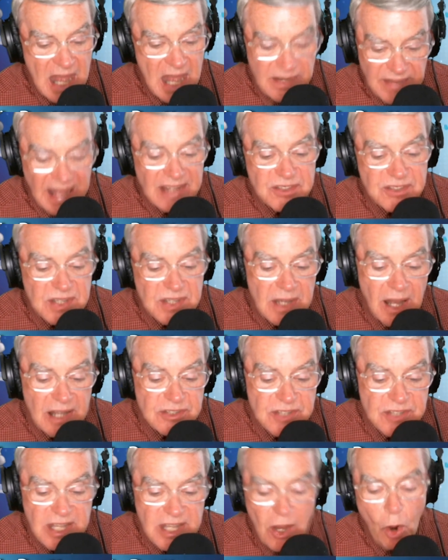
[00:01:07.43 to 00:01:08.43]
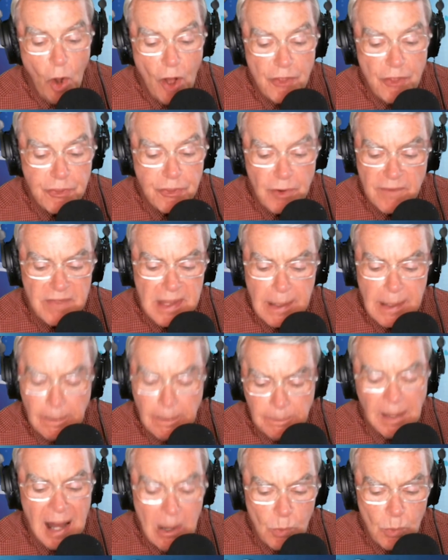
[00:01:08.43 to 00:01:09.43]
Nancy Hussey, author of the
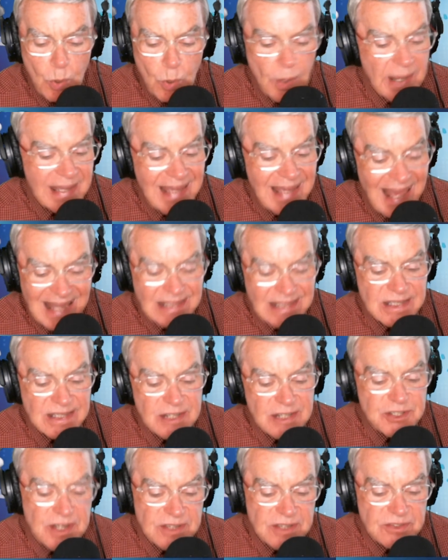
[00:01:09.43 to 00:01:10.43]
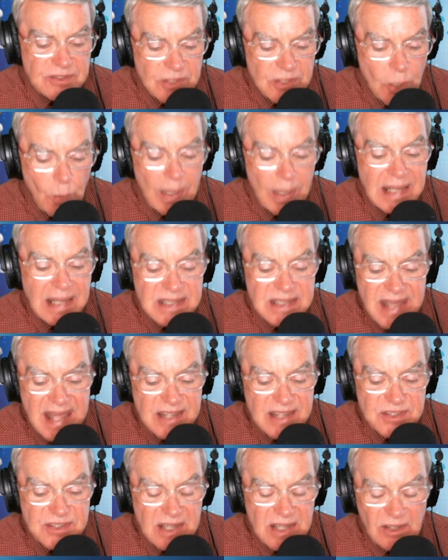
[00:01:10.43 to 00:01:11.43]
empowering and touching story
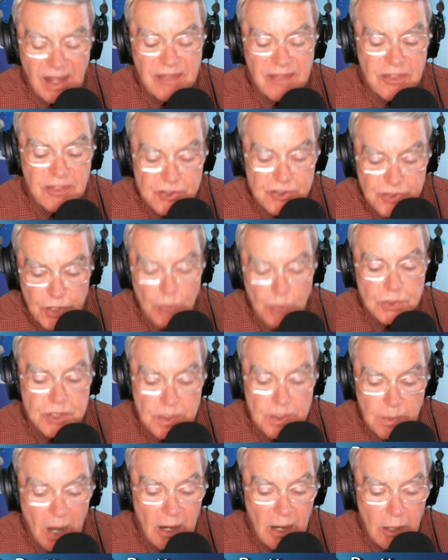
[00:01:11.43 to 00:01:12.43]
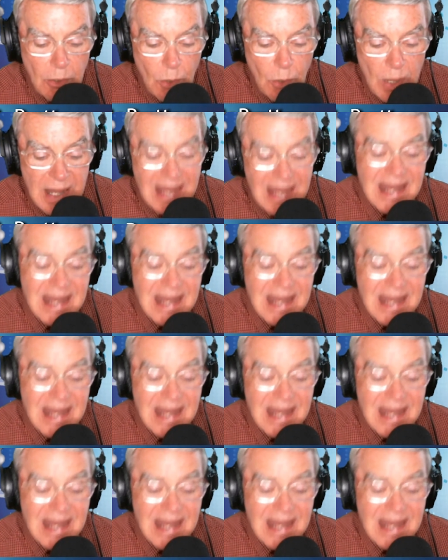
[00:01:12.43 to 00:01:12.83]
Dancing Like There's No Tomorrow,